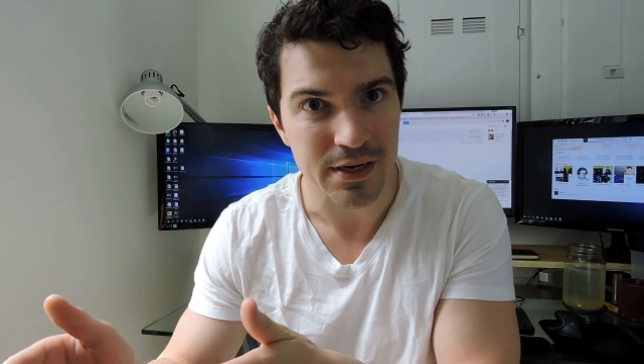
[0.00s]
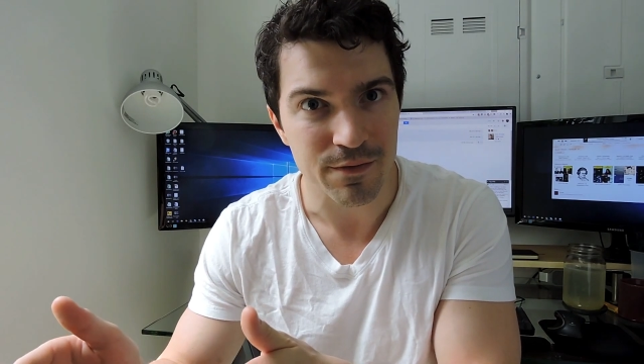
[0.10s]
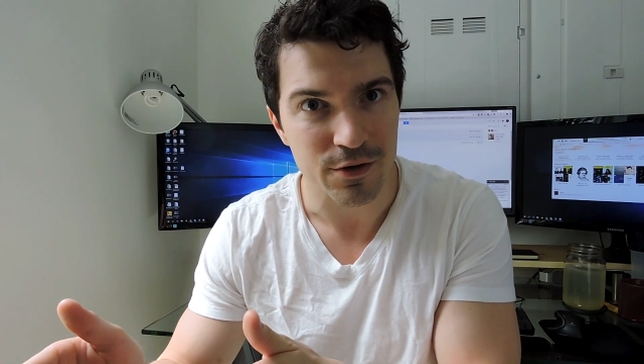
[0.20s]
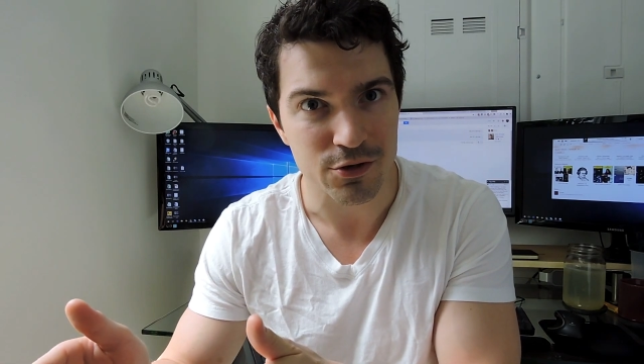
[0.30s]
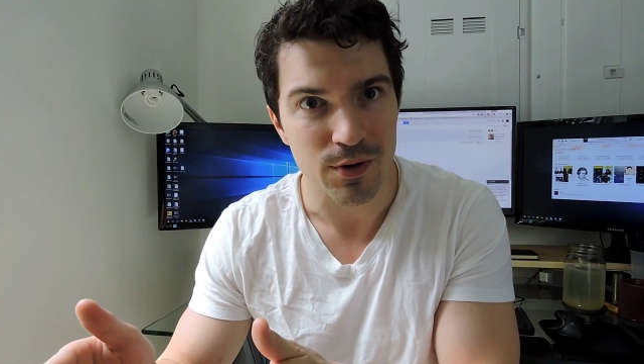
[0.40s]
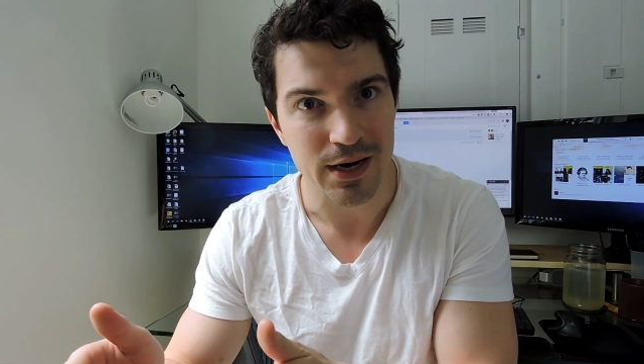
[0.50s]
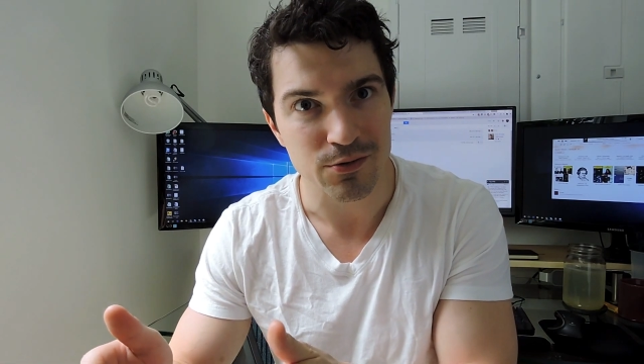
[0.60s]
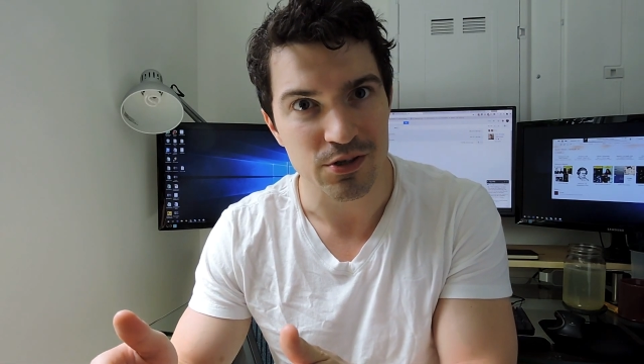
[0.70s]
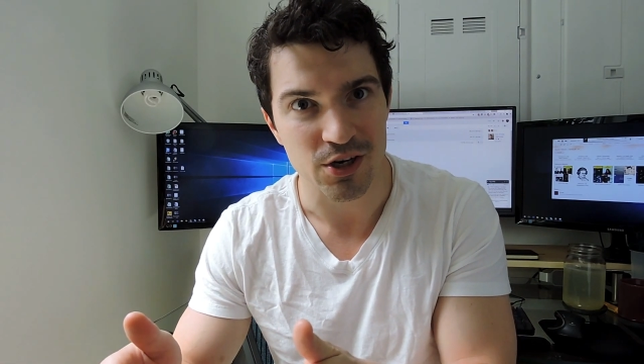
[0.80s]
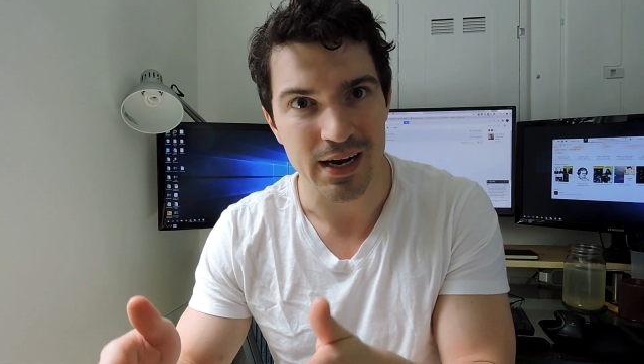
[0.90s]
different
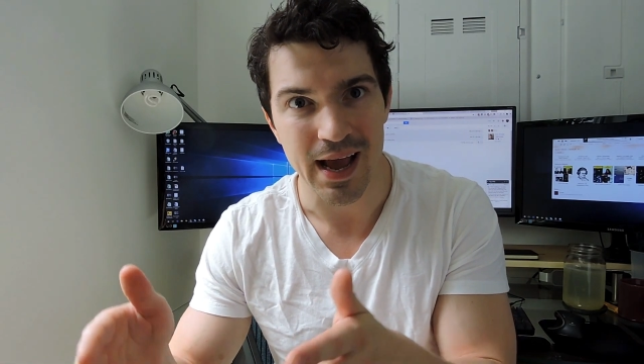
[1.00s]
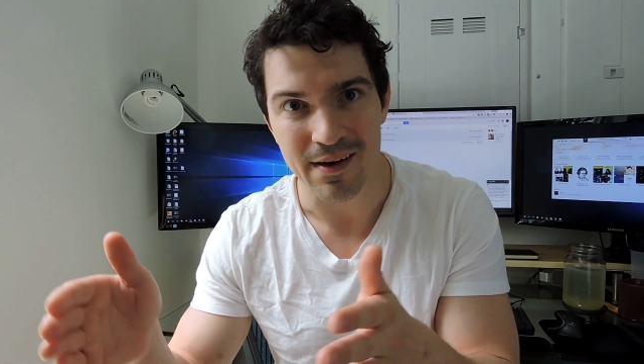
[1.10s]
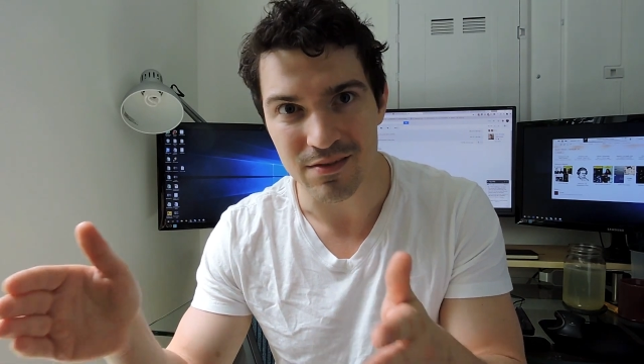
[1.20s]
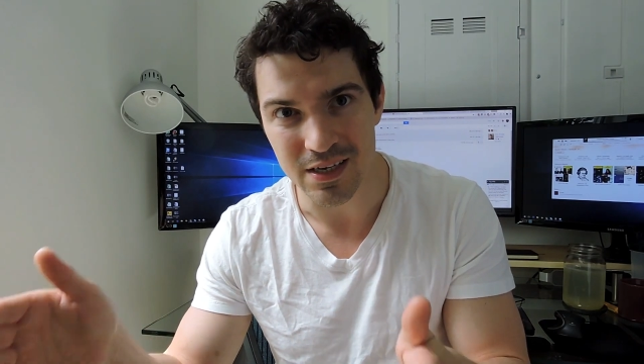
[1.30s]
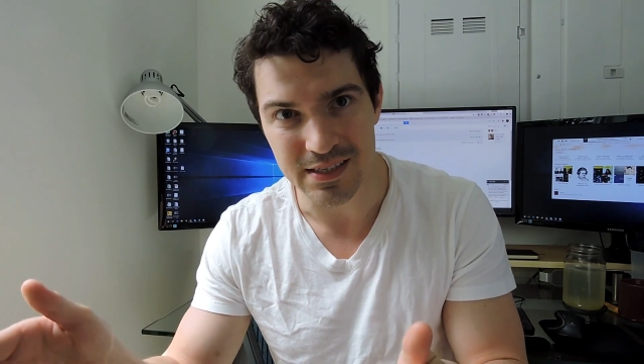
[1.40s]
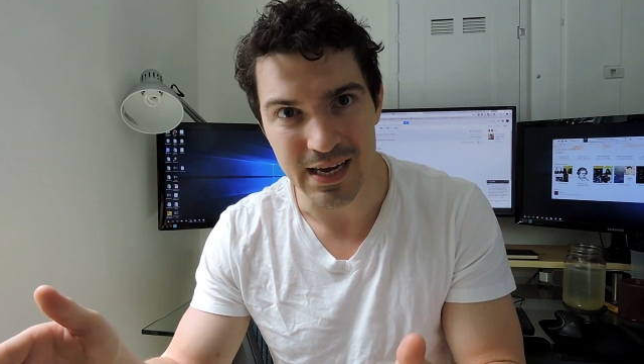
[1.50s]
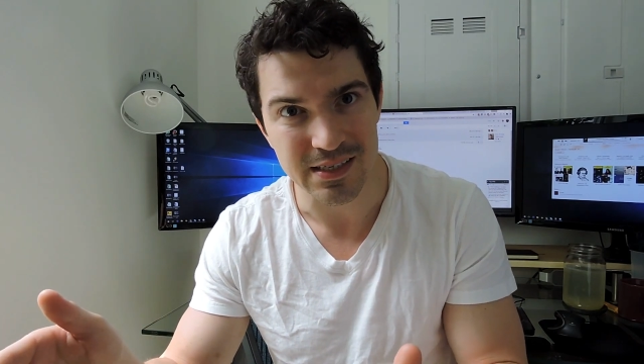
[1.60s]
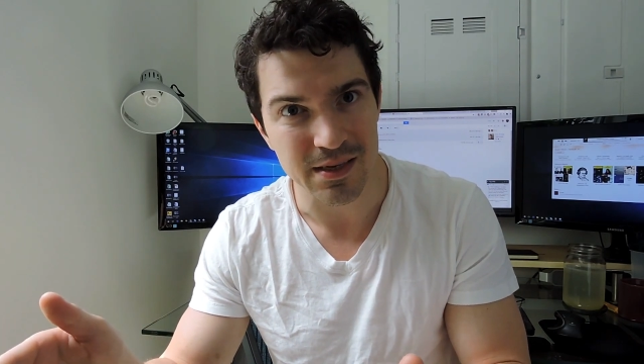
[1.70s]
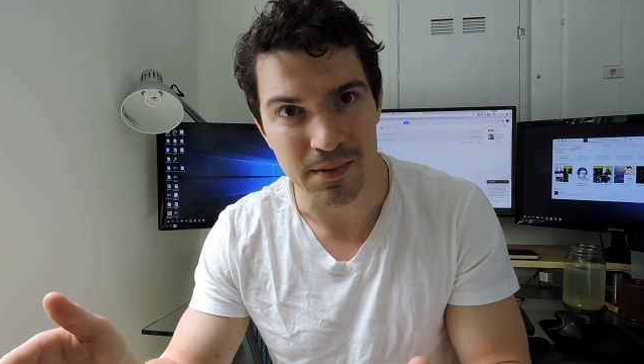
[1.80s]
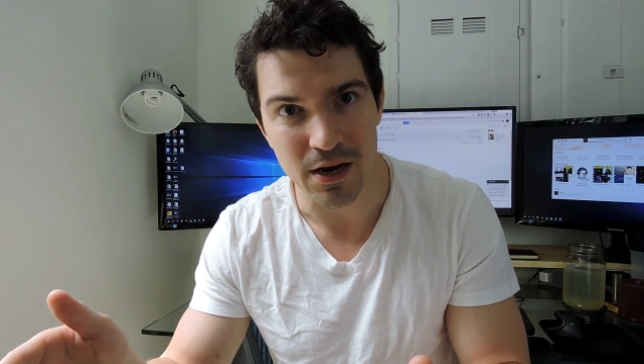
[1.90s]
directories are going to have the
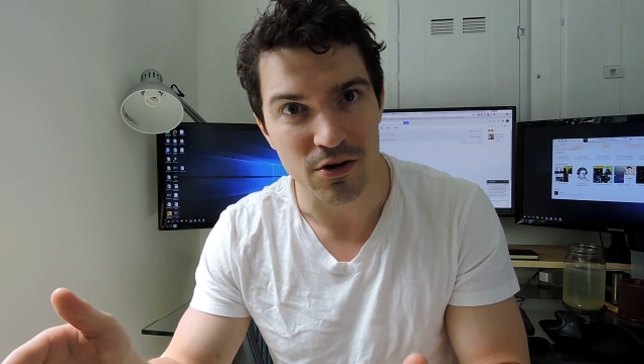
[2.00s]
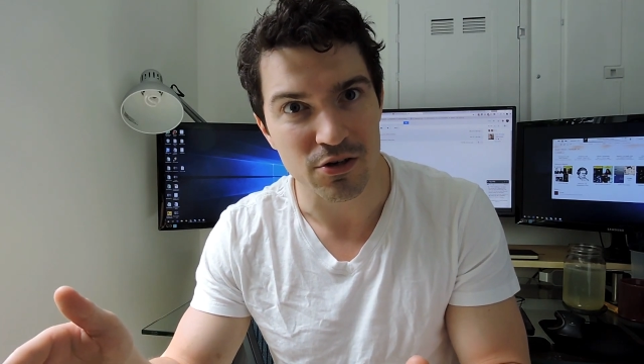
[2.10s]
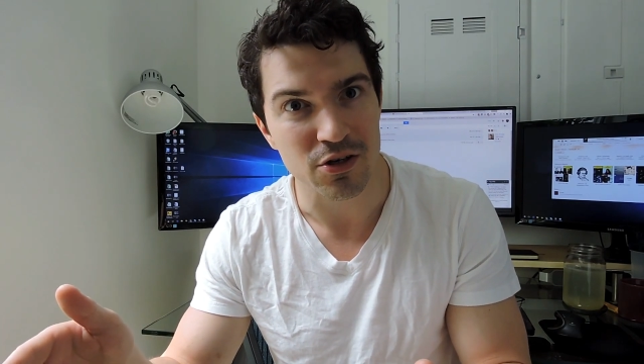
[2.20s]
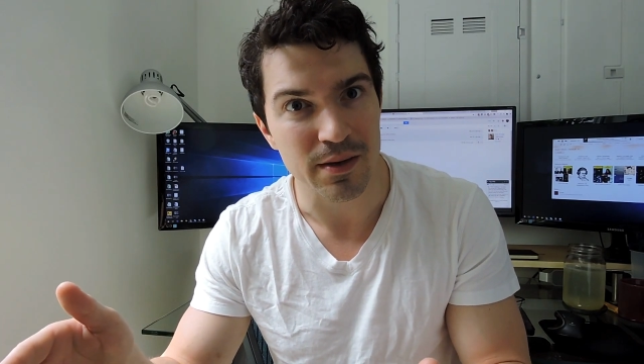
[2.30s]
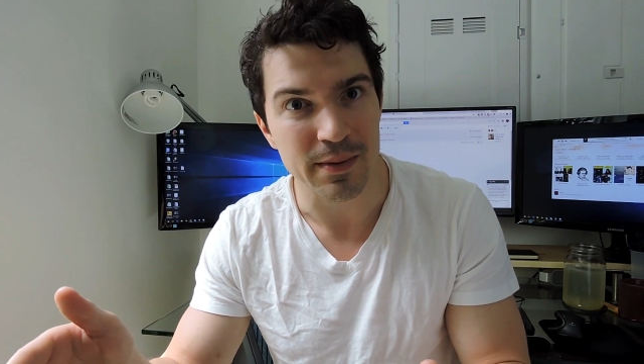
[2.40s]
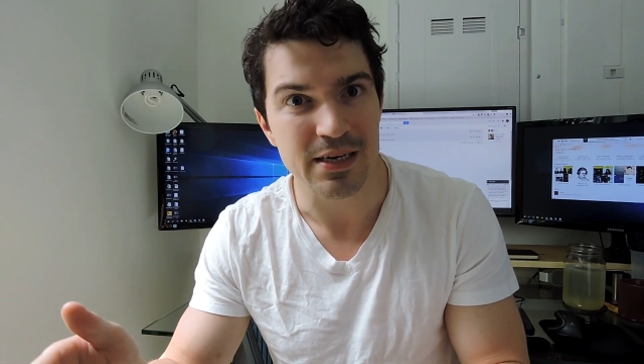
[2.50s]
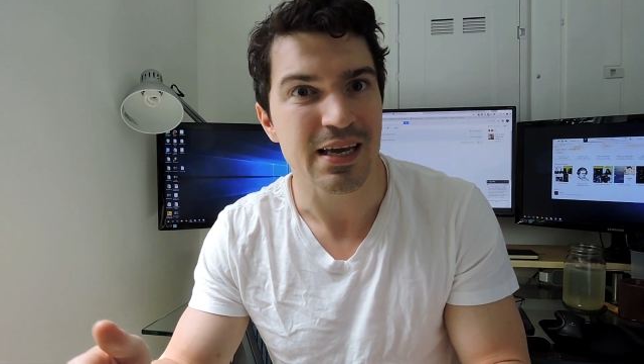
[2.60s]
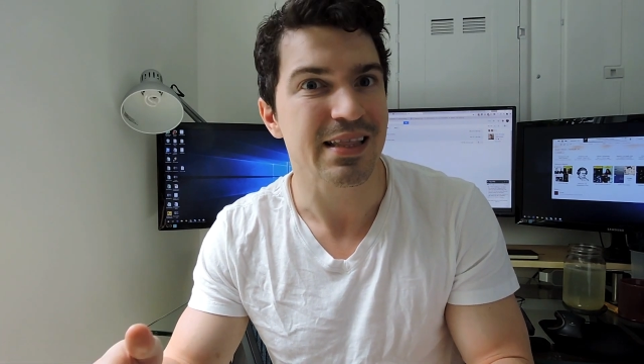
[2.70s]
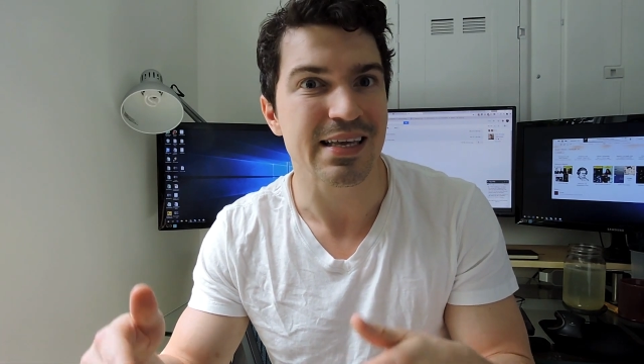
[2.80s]
exact same character limit,